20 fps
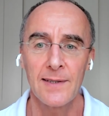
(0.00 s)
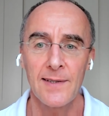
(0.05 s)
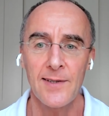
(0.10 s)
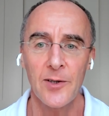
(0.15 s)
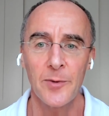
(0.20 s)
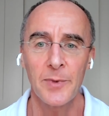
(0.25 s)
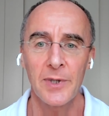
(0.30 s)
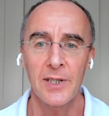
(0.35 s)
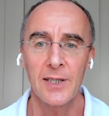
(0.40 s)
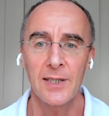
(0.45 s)

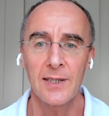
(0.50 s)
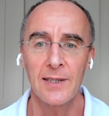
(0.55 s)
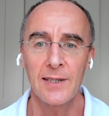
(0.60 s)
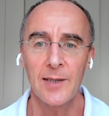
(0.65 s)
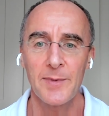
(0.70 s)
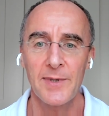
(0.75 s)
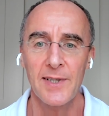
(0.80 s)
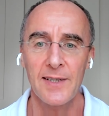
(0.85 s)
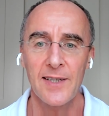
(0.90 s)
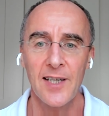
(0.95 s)
insomnia and
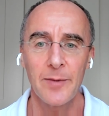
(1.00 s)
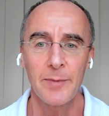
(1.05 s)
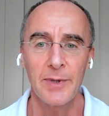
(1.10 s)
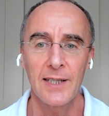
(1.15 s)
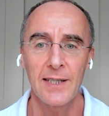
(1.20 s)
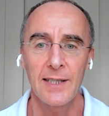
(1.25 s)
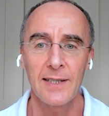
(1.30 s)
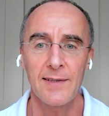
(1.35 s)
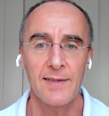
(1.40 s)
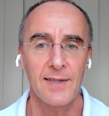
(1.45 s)
the upset
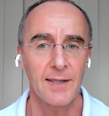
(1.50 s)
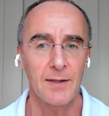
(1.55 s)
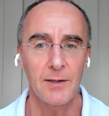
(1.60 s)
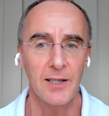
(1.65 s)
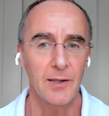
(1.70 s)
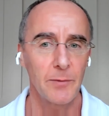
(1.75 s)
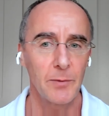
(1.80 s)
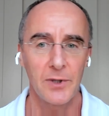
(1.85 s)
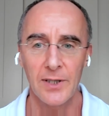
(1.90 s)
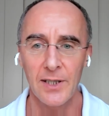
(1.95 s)
tummy, he said,
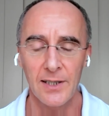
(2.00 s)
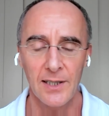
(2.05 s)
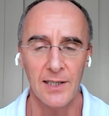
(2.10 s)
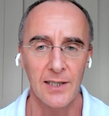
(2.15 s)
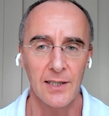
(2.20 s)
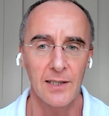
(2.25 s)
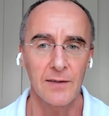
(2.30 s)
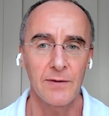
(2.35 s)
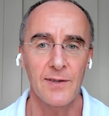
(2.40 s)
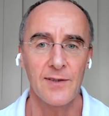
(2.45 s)
okay, well, look, I
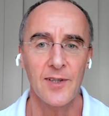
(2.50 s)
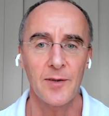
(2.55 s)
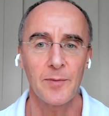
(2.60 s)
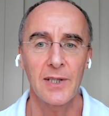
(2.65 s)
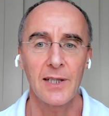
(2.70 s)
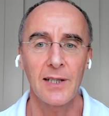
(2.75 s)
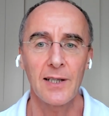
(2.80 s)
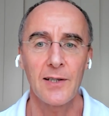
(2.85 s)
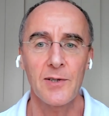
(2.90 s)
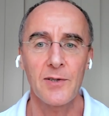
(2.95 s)
can give you
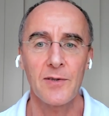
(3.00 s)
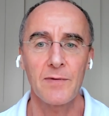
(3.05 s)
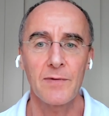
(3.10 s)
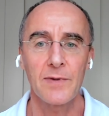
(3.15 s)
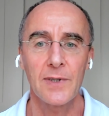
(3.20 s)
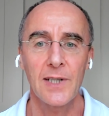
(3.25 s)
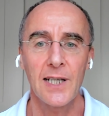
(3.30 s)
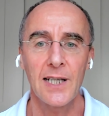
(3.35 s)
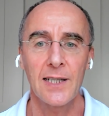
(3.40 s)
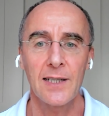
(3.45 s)
some medication
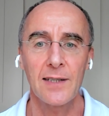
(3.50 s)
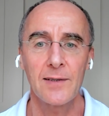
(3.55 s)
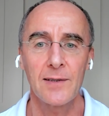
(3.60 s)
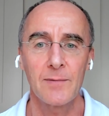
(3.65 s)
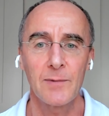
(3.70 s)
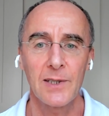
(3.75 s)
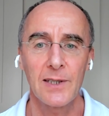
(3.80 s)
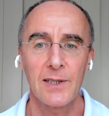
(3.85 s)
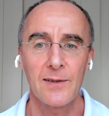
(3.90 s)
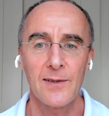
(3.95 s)
for that and
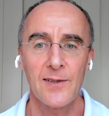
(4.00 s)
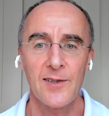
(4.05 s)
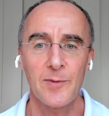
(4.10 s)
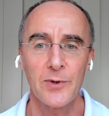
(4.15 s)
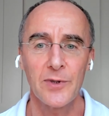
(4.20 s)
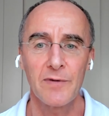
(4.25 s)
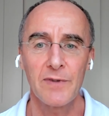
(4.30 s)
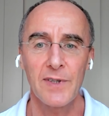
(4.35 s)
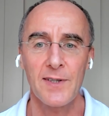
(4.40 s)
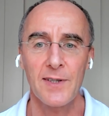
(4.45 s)
we can do
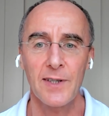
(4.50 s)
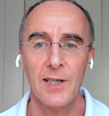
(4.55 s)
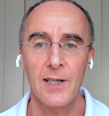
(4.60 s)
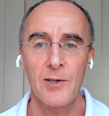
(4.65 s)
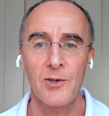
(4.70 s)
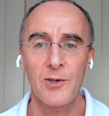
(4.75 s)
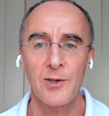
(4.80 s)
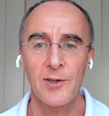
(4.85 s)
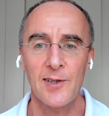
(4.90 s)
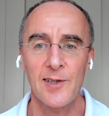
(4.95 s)
some more
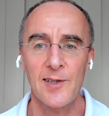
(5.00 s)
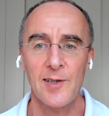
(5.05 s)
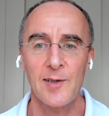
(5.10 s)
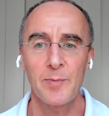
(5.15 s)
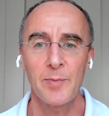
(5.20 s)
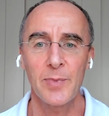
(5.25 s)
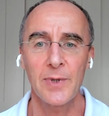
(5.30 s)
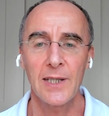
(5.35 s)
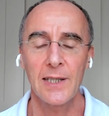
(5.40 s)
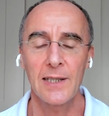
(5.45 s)

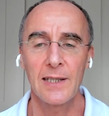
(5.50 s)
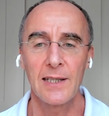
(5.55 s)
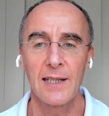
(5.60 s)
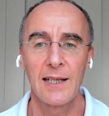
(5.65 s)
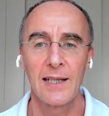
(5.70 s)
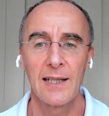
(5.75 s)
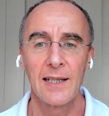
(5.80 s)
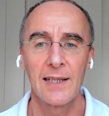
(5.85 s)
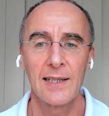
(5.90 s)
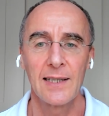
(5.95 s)
investigations, but,
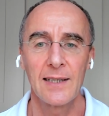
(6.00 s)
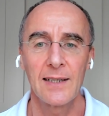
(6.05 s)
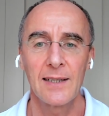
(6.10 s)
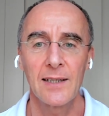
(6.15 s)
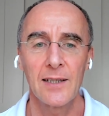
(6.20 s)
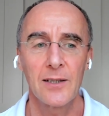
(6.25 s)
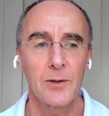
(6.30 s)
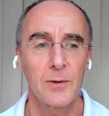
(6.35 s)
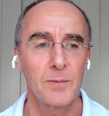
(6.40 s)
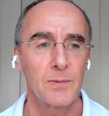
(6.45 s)

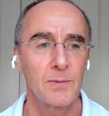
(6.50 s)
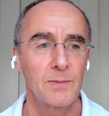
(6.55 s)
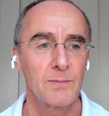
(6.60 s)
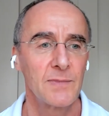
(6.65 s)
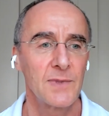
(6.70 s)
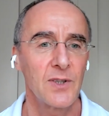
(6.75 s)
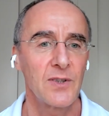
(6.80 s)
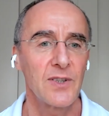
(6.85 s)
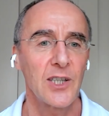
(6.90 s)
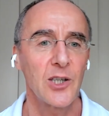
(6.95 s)
you know,
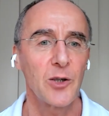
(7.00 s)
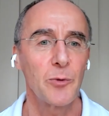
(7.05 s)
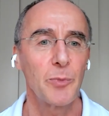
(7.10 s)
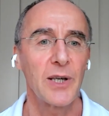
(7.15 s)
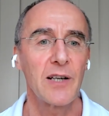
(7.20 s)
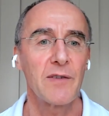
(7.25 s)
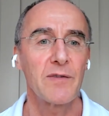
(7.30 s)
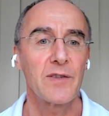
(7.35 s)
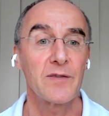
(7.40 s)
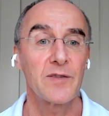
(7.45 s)
do you think you'd
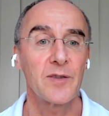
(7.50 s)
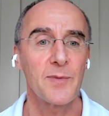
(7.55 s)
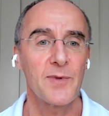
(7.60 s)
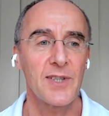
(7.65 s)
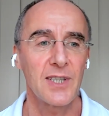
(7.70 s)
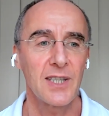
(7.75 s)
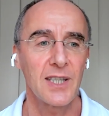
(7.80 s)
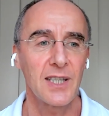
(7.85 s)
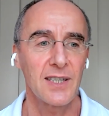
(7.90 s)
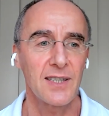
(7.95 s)
benefit from
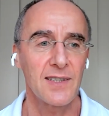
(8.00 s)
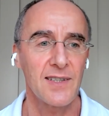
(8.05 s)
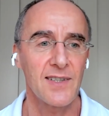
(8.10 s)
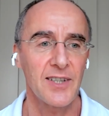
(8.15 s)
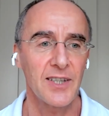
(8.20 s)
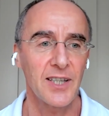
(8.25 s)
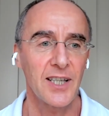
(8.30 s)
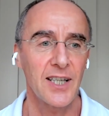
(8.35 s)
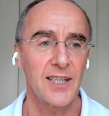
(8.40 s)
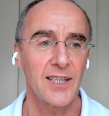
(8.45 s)
seeing a
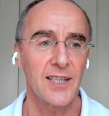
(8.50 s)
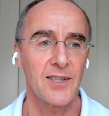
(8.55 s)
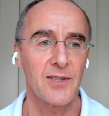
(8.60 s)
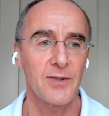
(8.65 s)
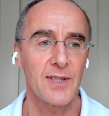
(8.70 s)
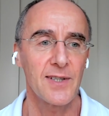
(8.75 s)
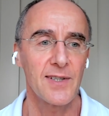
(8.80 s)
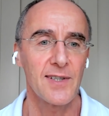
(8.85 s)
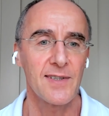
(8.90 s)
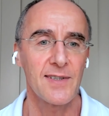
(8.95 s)

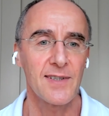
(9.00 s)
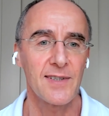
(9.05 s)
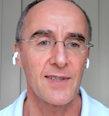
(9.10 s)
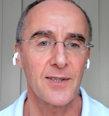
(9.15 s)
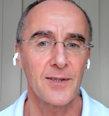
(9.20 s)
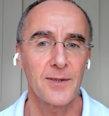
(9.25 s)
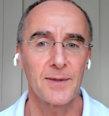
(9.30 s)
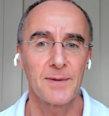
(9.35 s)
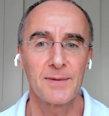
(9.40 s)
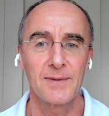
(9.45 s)
psychiatrist?
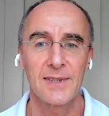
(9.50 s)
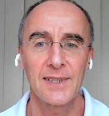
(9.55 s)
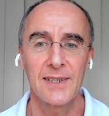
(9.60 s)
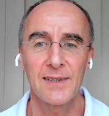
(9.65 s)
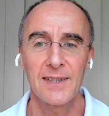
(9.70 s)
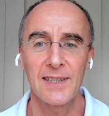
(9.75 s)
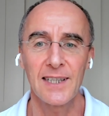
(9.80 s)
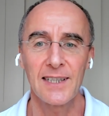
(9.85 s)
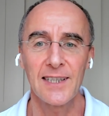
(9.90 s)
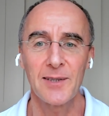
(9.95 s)
So you
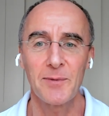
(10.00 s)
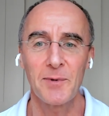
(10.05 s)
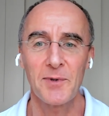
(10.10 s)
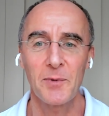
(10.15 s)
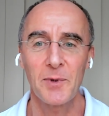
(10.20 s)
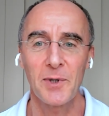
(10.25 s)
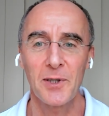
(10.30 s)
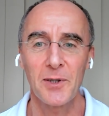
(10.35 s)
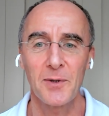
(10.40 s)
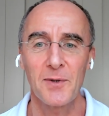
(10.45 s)
know, again, that
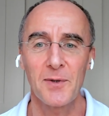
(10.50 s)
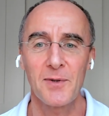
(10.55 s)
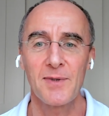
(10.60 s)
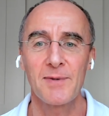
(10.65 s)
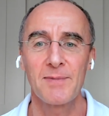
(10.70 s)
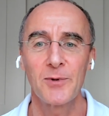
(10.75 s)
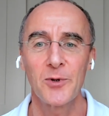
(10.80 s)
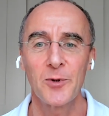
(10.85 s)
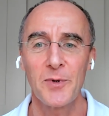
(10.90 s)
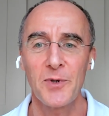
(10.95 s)
was one of
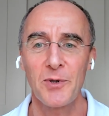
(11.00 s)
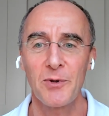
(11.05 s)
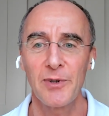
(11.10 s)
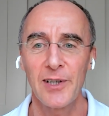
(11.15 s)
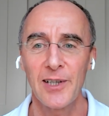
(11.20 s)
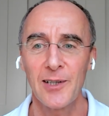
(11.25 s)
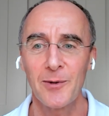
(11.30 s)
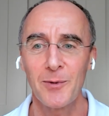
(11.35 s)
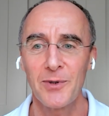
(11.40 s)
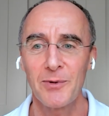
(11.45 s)
those almost
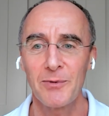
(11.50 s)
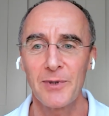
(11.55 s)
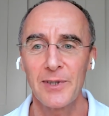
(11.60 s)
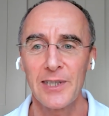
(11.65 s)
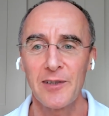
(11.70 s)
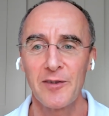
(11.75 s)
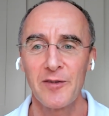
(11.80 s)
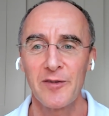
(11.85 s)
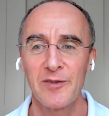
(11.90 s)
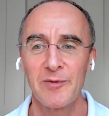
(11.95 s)
crying with
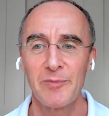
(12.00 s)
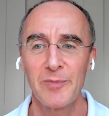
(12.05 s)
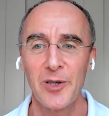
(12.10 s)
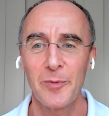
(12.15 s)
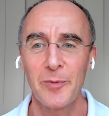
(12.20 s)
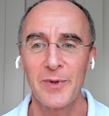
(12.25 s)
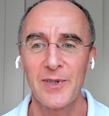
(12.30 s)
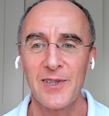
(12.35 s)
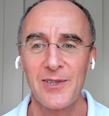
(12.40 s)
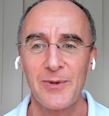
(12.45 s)
relief
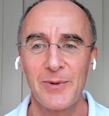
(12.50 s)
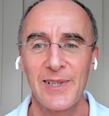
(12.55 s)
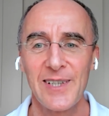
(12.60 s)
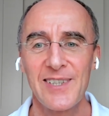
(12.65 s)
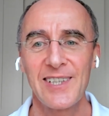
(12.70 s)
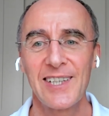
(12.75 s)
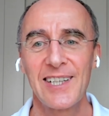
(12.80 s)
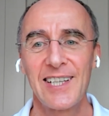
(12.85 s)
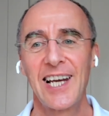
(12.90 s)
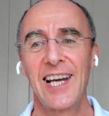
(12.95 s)
moments when
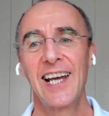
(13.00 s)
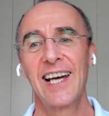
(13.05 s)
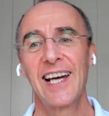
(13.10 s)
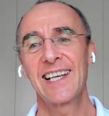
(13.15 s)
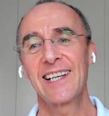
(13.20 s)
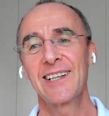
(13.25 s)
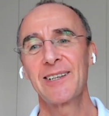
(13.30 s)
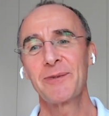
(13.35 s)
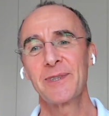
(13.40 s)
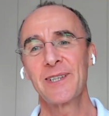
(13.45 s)
I said,
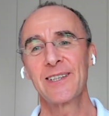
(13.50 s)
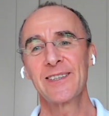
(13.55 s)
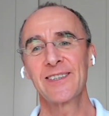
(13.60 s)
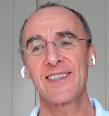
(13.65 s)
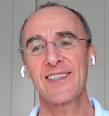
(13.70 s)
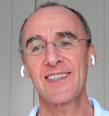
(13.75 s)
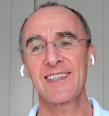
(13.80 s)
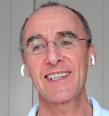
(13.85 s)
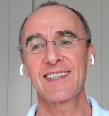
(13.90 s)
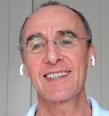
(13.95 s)
yeah, you know what,
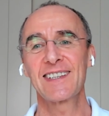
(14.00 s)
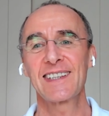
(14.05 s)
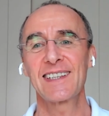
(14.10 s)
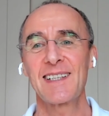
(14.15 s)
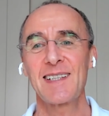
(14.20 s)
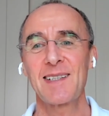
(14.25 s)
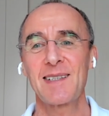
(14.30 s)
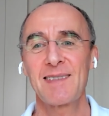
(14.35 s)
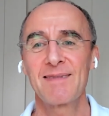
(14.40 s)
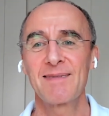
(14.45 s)
honestly, I think
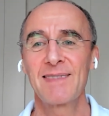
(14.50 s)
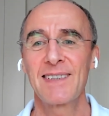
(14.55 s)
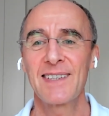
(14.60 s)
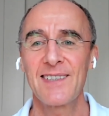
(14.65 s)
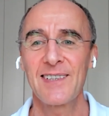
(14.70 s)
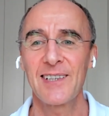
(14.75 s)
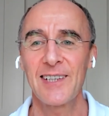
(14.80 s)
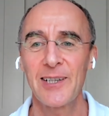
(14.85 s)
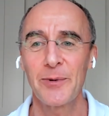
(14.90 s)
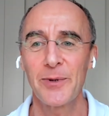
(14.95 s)
that's
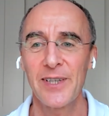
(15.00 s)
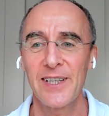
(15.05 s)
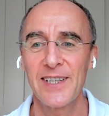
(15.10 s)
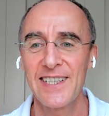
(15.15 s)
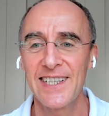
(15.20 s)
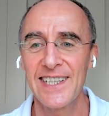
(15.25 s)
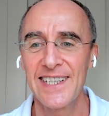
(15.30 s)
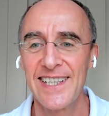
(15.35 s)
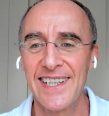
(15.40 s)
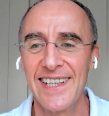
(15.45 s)
exactly what
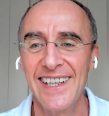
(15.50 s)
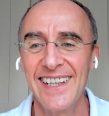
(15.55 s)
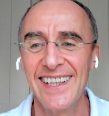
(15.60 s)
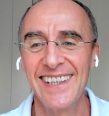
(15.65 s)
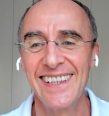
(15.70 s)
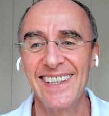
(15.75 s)
I need.